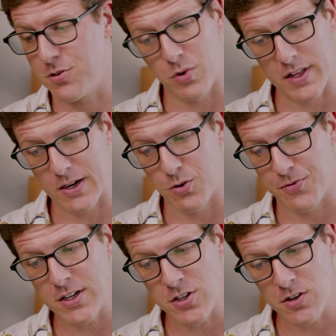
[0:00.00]
some really cool
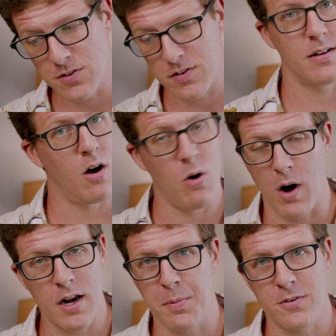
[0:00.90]
features? Oh,
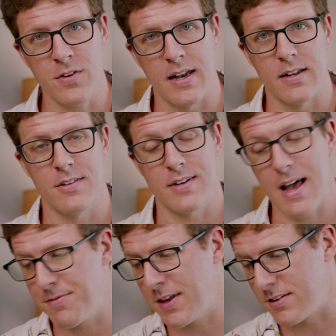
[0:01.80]
100%. Does it
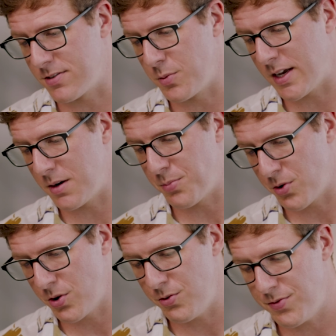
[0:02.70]
have things that we could
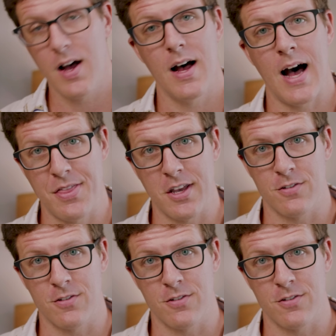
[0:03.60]
improve? I think